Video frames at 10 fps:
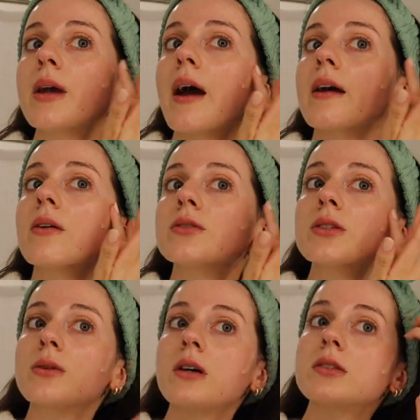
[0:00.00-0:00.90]
Oh yeah, I
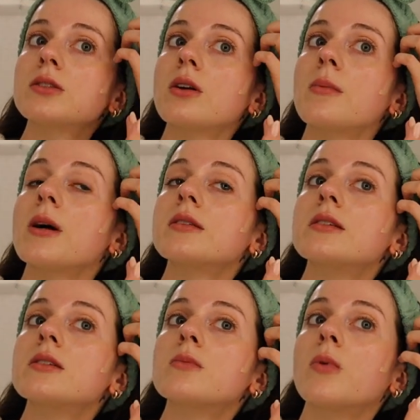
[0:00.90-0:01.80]
also got
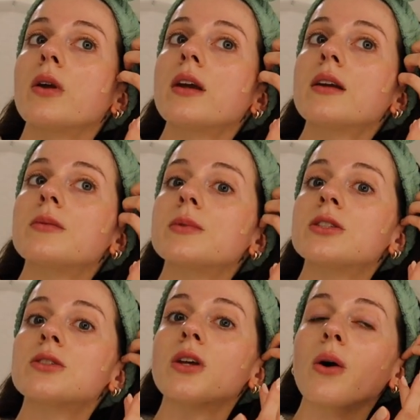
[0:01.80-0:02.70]
Starbucks this morning. It was
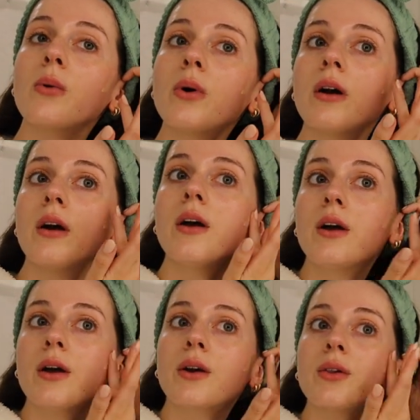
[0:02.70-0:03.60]
so
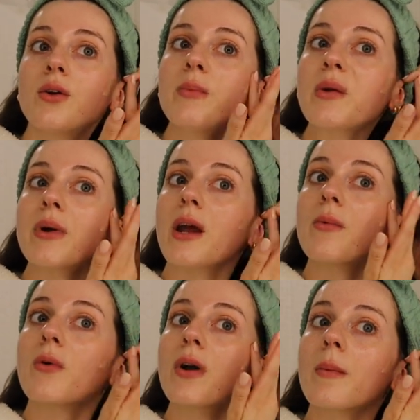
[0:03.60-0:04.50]
gloomy when I
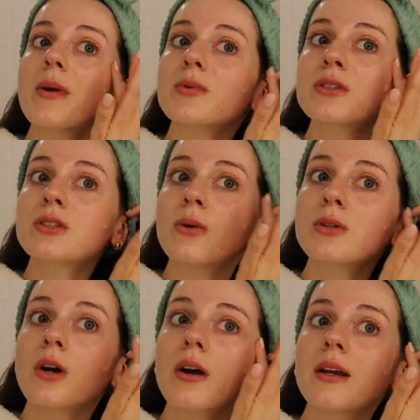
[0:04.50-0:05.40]
woke up. It was so
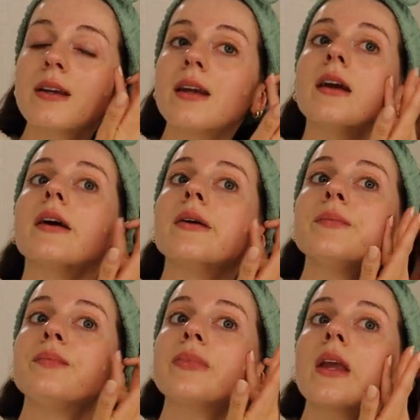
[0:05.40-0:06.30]
dark in here.
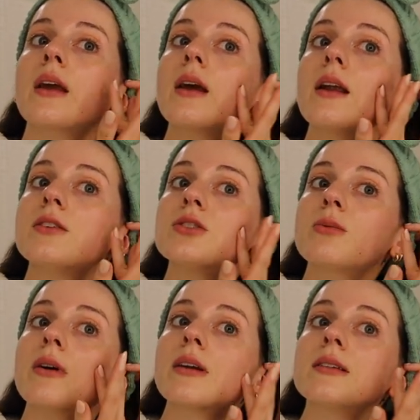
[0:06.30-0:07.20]
And I just
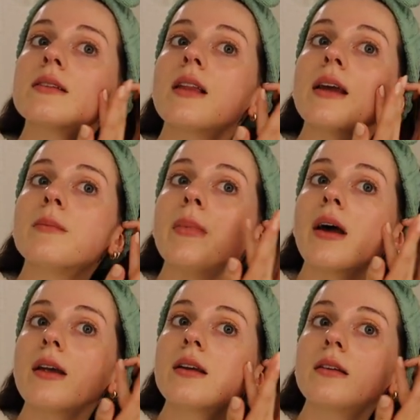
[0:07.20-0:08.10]
wanted to lay in
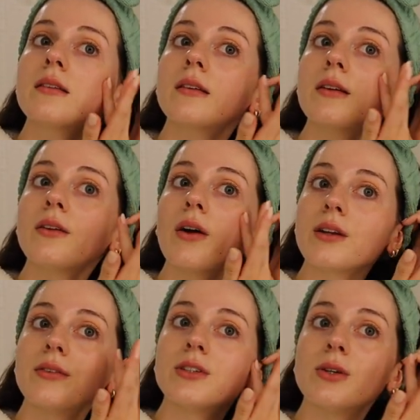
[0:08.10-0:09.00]
bed and not
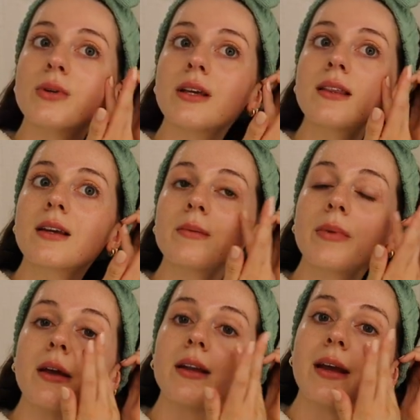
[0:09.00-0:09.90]
even do anything,
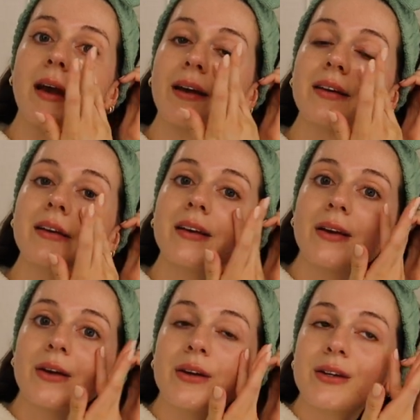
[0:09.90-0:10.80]
but I had
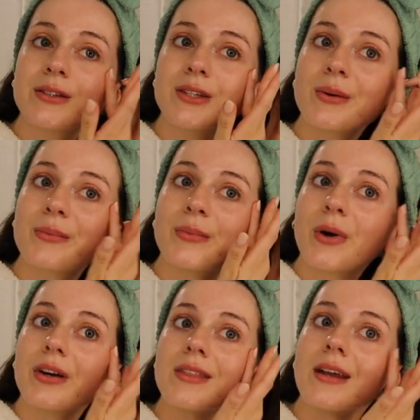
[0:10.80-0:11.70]
some
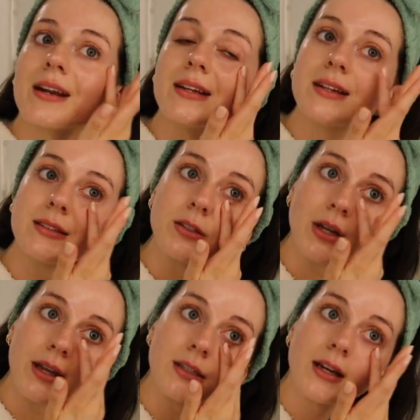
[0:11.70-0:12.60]
work that I needed to get